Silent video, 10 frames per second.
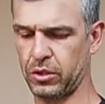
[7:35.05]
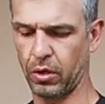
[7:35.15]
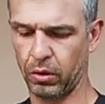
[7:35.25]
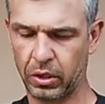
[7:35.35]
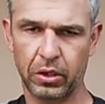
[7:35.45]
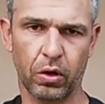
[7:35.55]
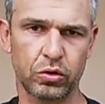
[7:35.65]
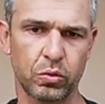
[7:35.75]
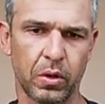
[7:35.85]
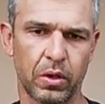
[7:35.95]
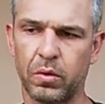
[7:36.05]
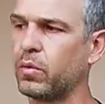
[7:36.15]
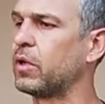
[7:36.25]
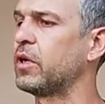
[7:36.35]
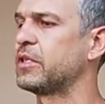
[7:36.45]
the older dogs will,
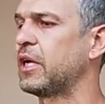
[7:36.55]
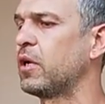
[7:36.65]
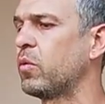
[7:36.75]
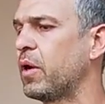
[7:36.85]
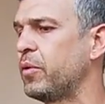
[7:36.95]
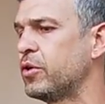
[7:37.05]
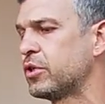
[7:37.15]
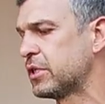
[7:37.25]
will know exactly why we use